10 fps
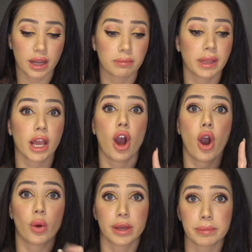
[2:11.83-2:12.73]
I'm like,
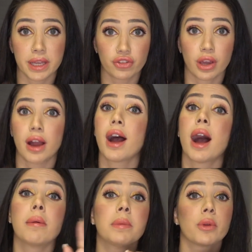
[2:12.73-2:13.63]
hold up bitch,
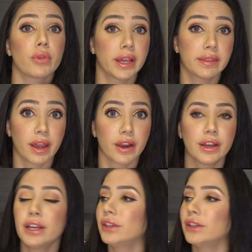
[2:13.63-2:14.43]
I'm gonna be right there.